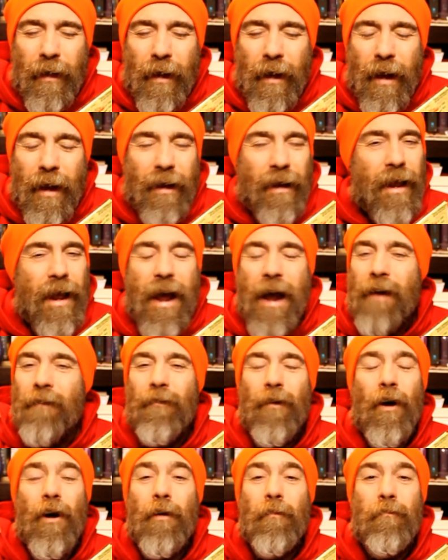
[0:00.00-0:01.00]
and have
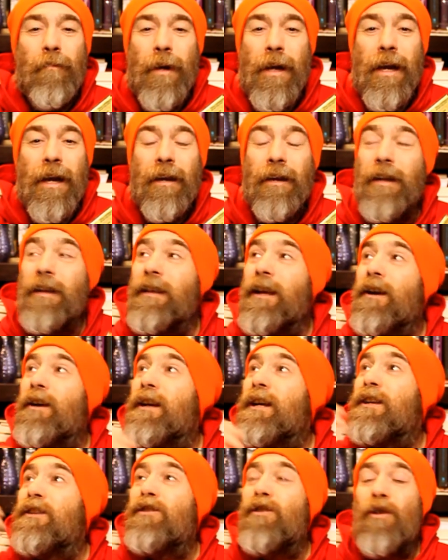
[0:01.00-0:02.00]
our being. That there
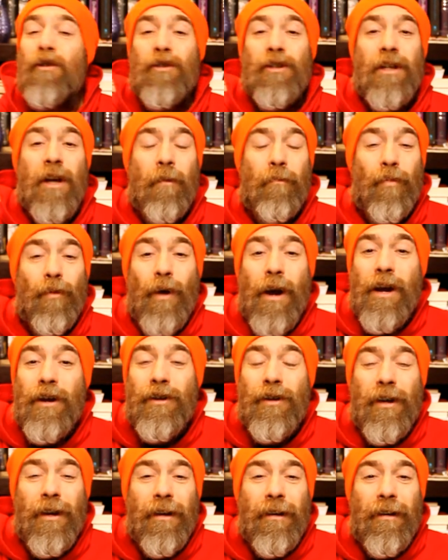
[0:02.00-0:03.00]
is no
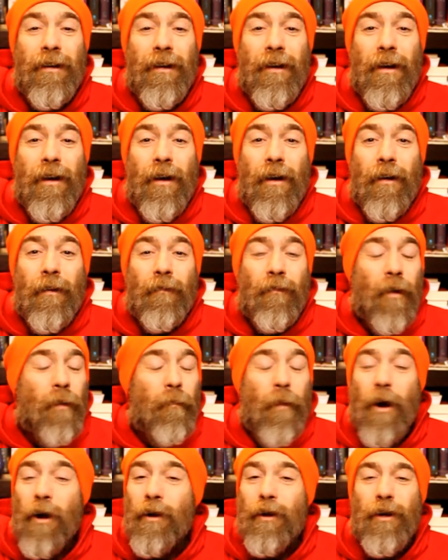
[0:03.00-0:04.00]
separation from
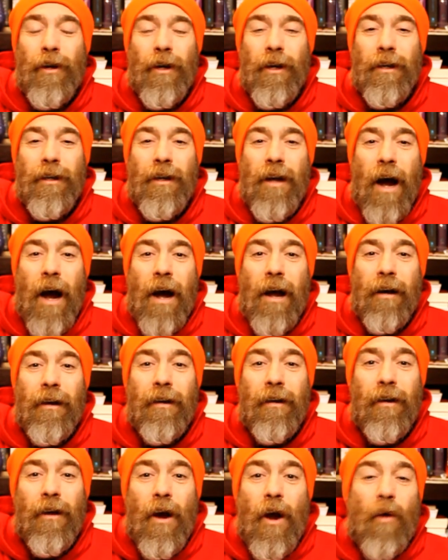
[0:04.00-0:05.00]
our good God.
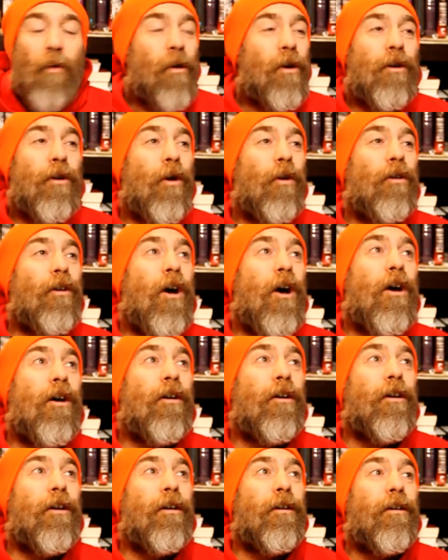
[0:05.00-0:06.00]
We're no
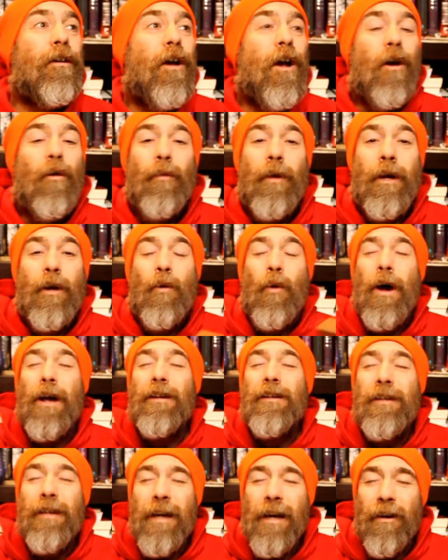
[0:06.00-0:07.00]
longer
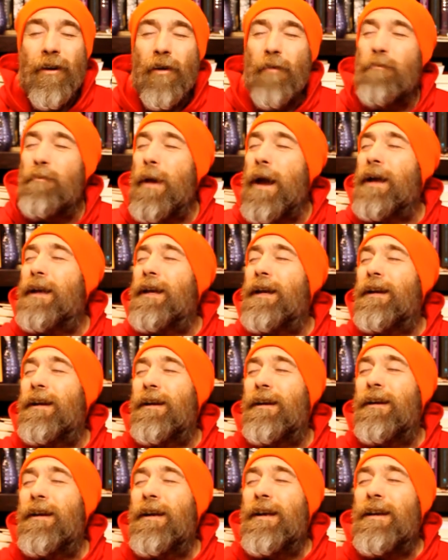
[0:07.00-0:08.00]
requesting or begging
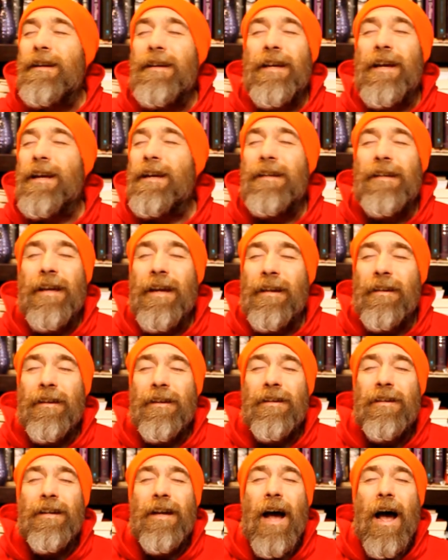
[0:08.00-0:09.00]
a deity in the
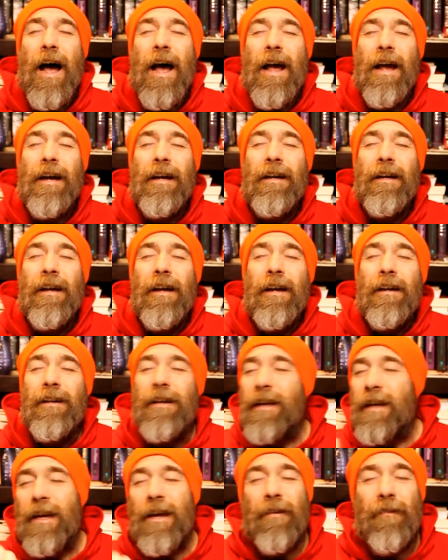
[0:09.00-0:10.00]
sky to
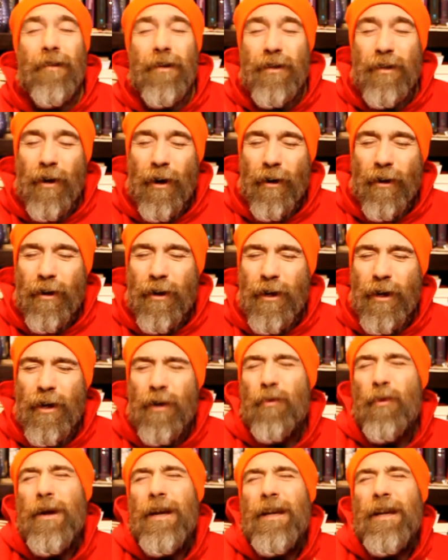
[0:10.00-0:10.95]
give us our good. We